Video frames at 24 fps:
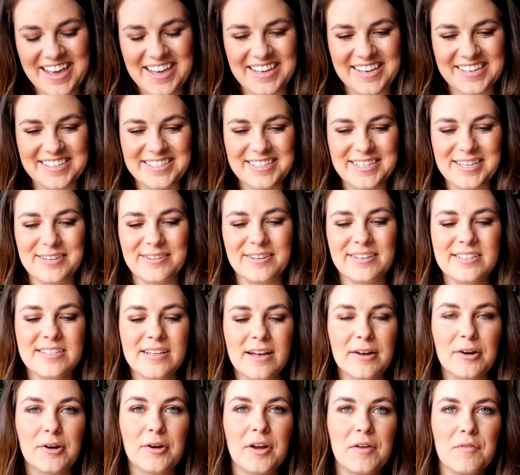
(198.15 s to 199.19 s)
It's cute. It's
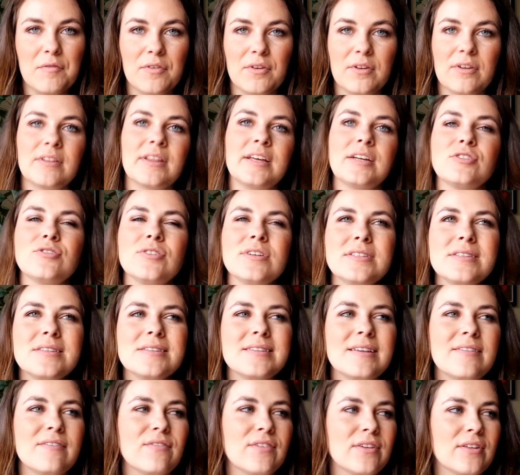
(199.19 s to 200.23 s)
not great for like
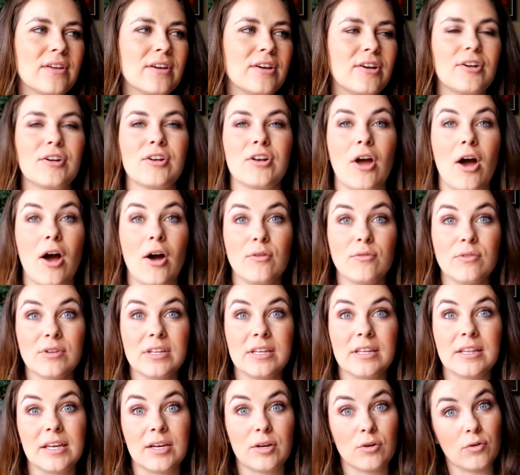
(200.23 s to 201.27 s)
dresses, I feel like, are not
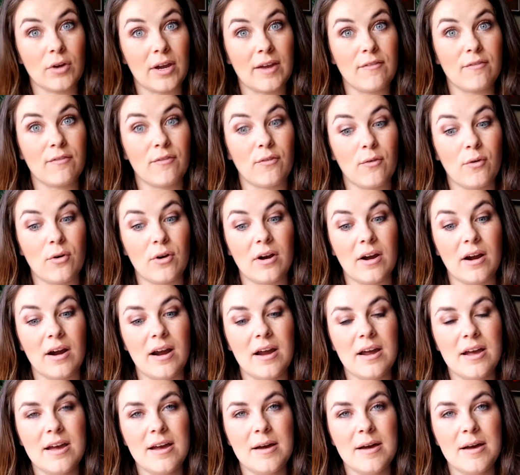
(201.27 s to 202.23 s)
really like great for